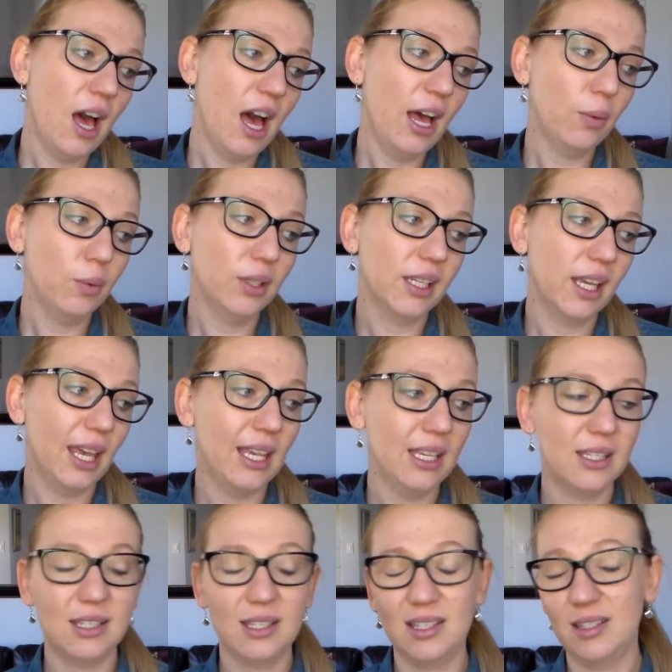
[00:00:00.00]
I would
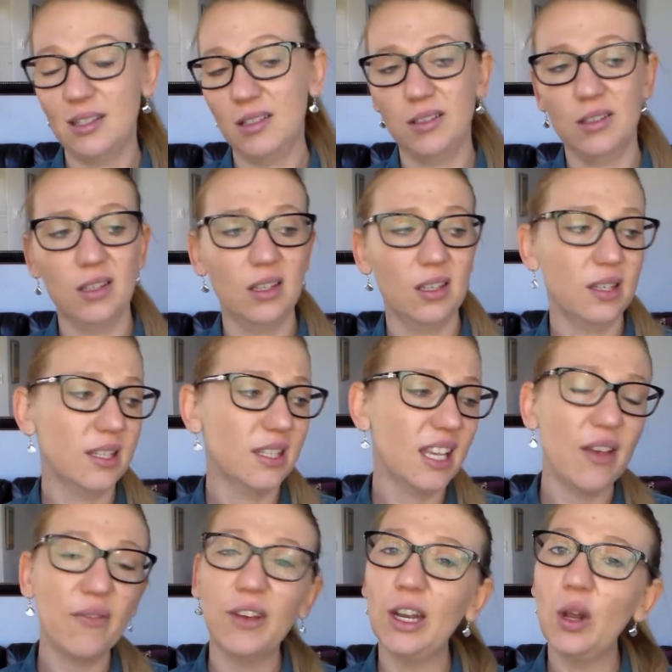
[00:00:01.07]
guess,
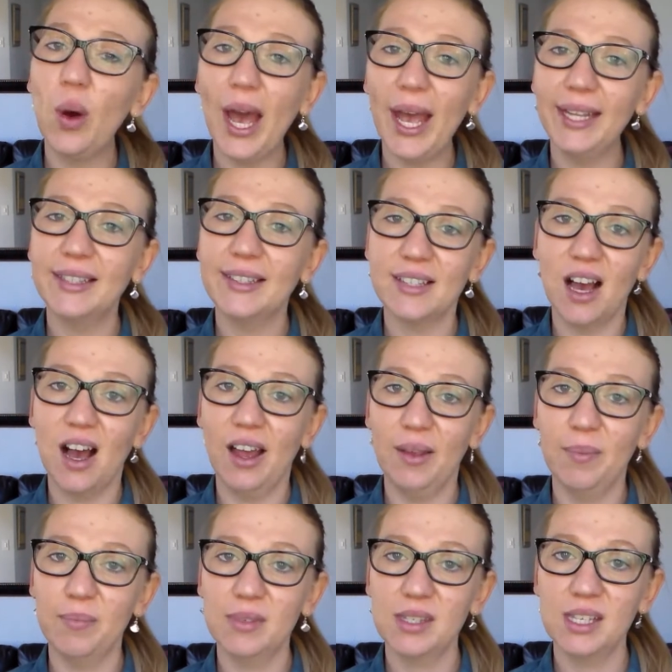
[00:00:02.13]
7 or 8
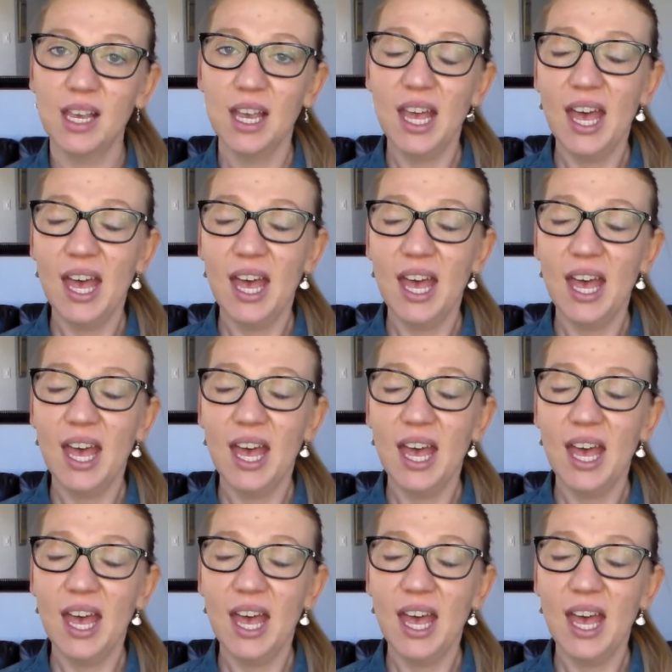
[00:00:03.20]
times,